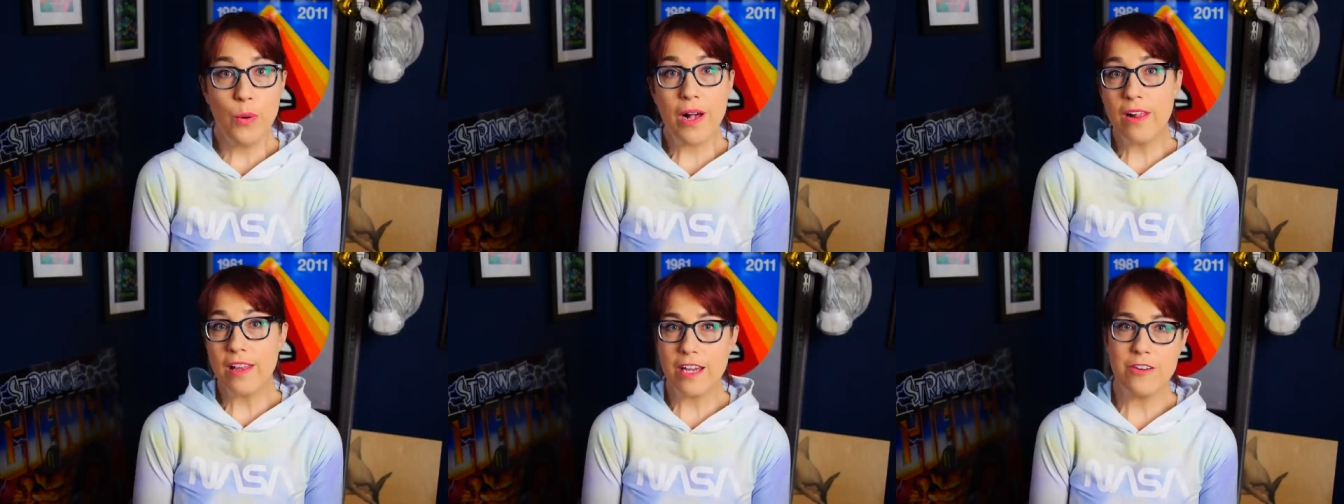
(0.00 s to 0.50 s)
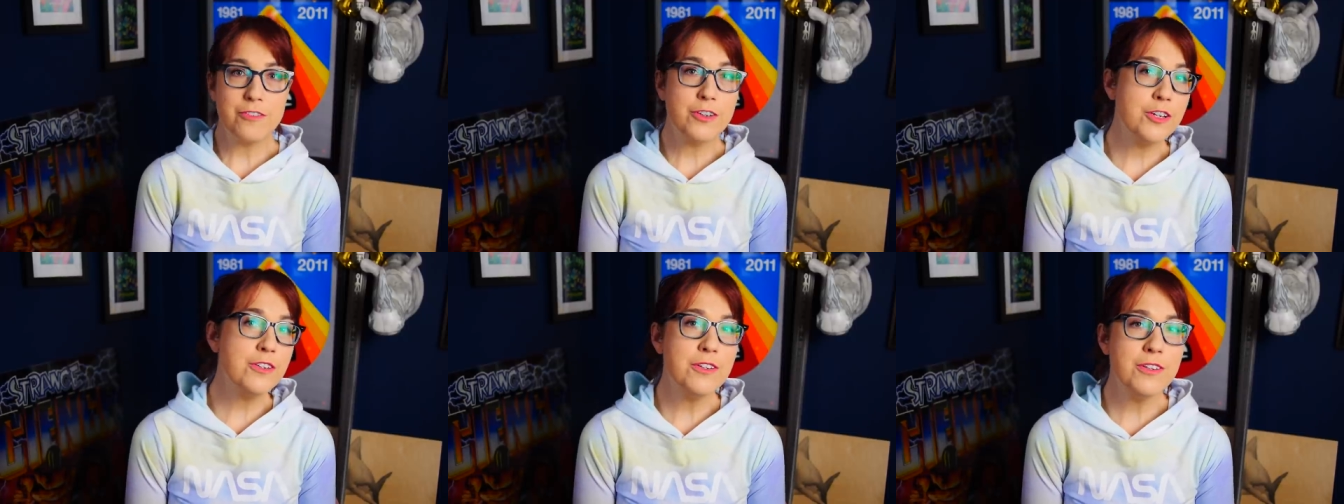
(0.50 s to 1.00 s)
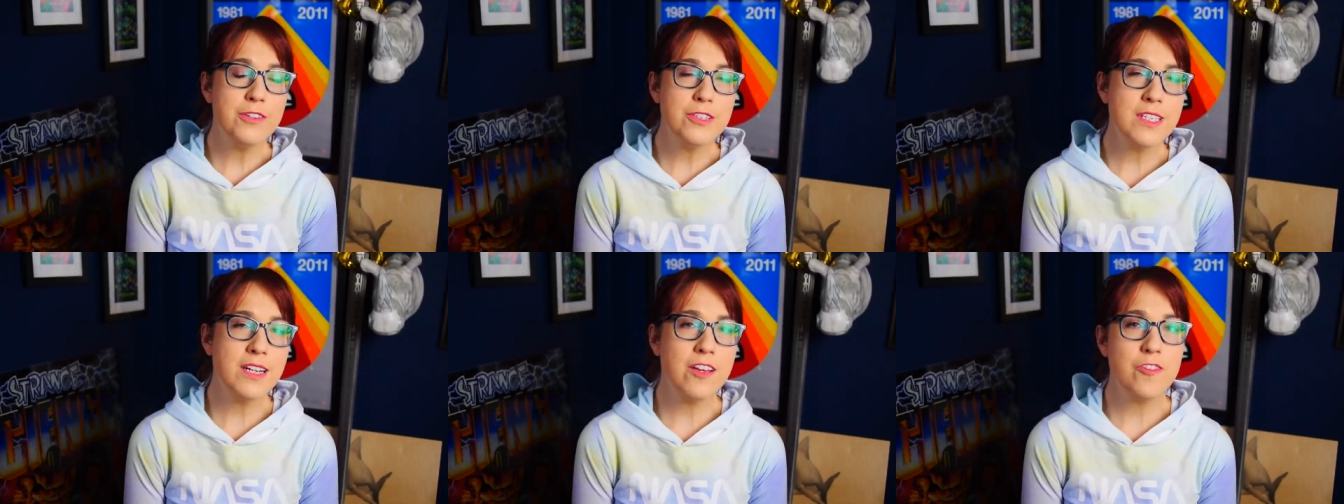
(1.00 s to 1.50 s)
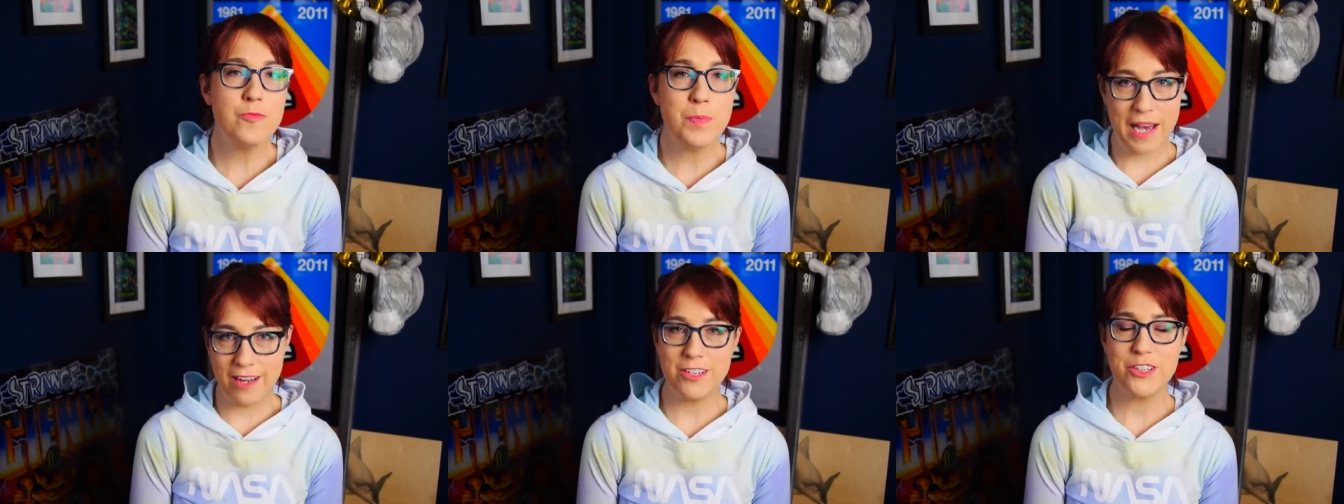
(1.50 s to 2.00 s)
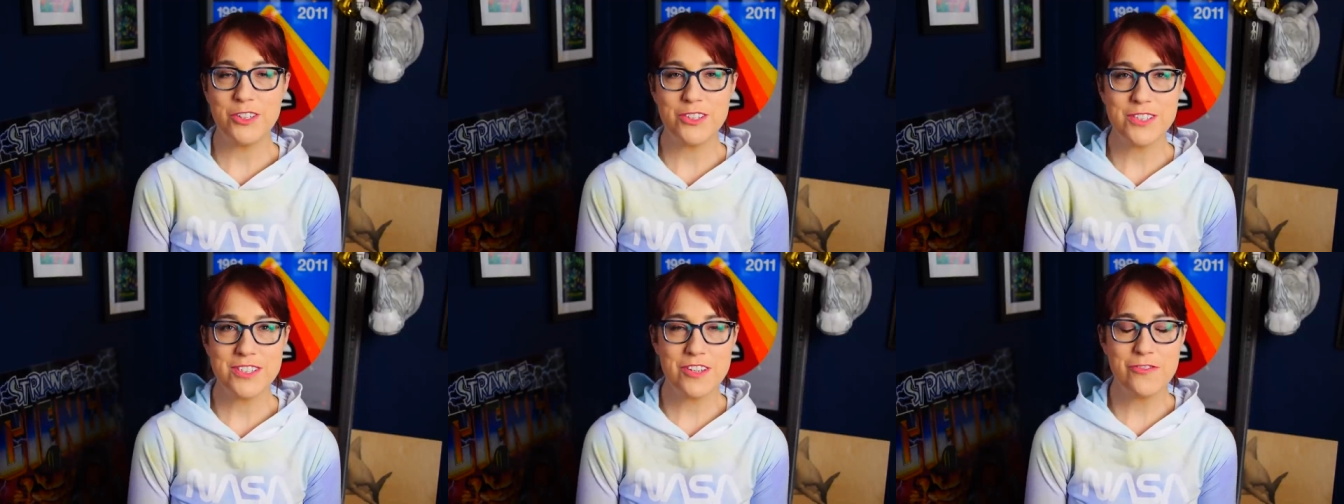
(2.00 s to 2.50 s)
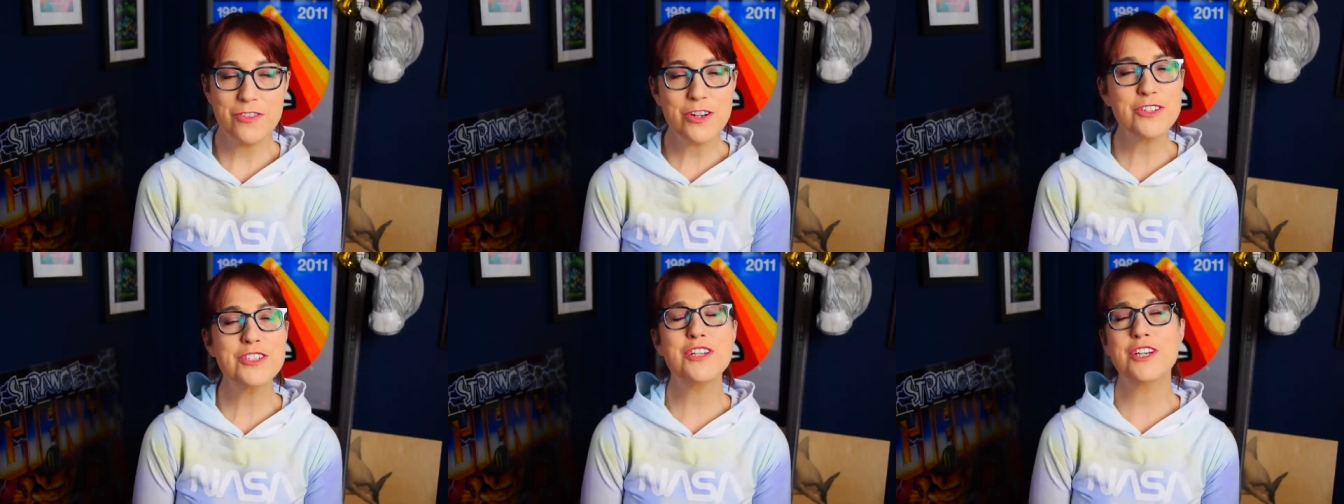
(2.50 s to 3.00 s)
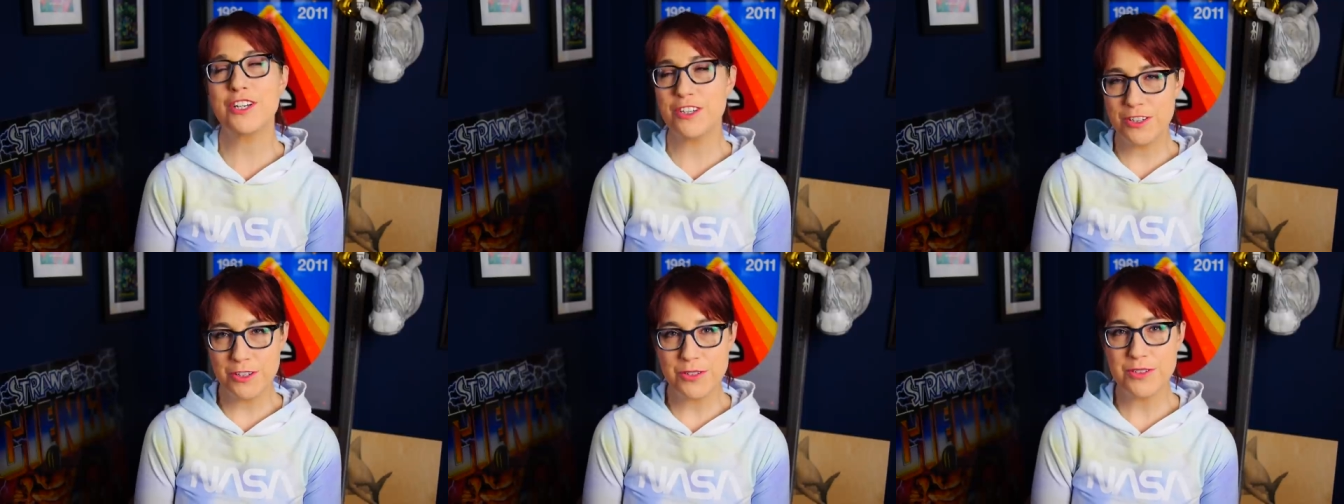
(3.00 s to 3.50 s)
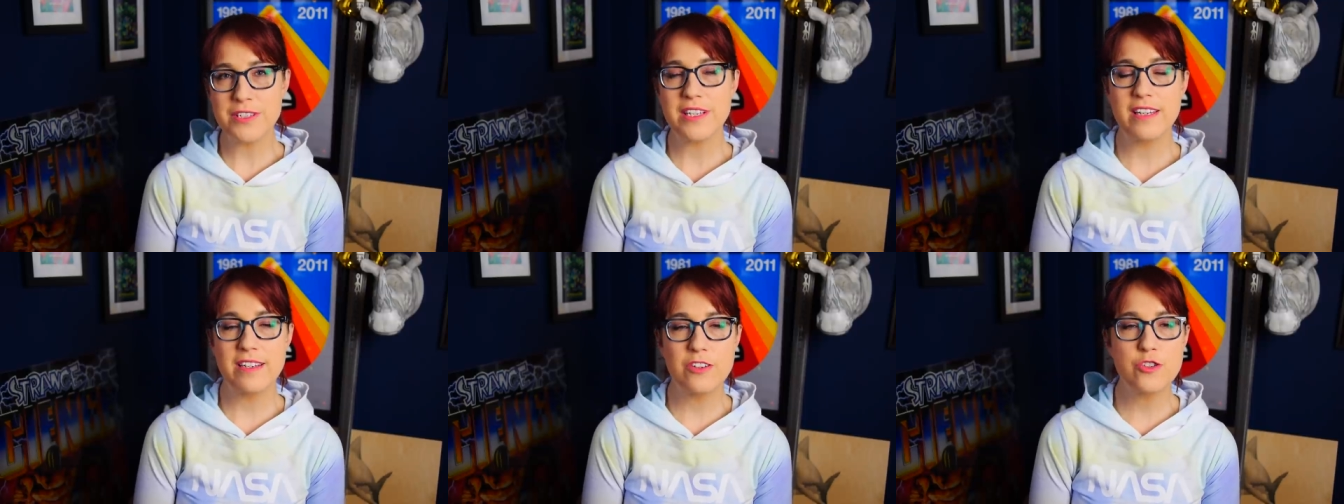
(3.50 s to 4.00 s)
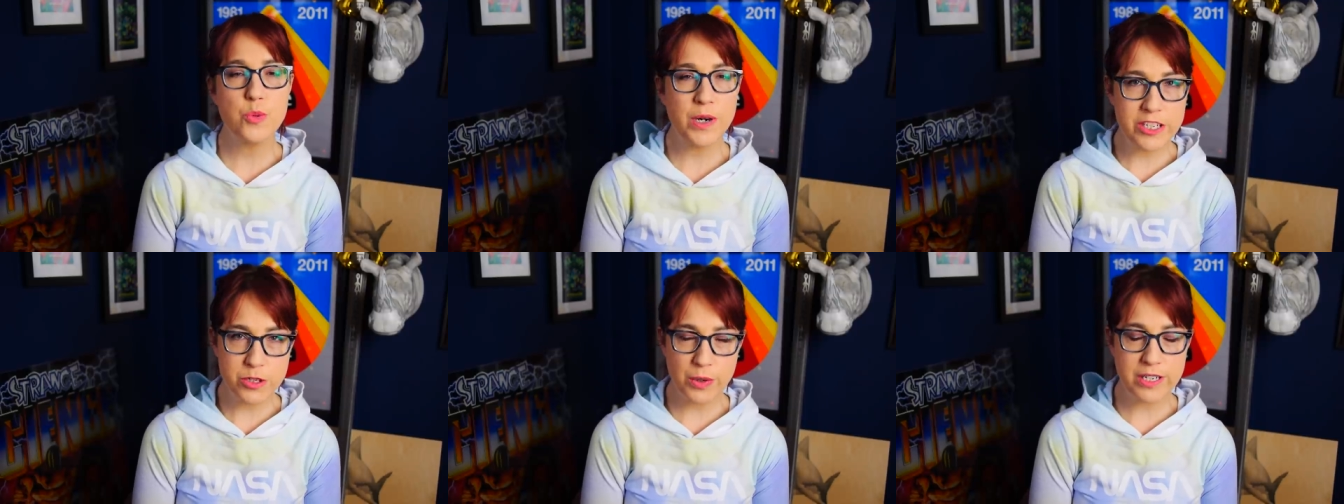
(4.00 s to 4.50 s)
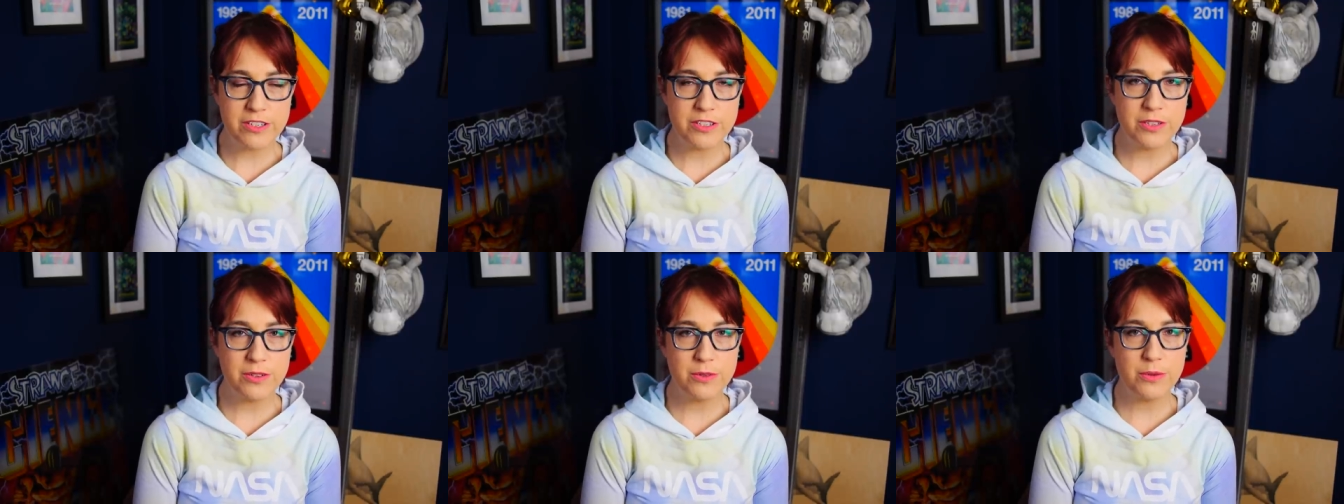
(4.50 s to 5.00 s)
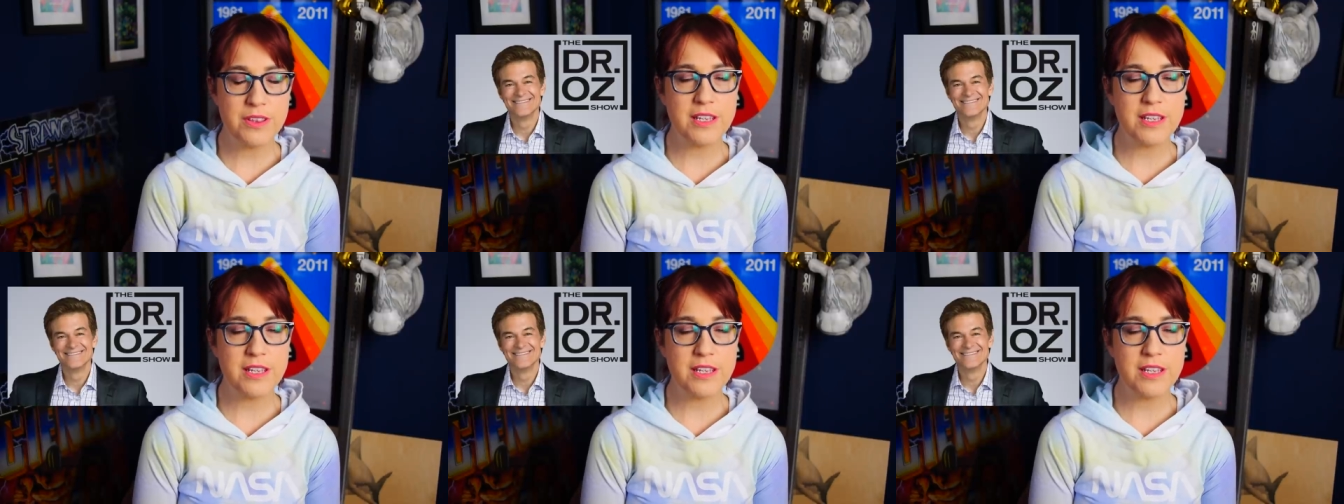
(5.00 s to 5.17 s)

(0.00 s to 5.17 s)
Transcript: Well, I have good news and I have bad news. First, the good news. In 2022,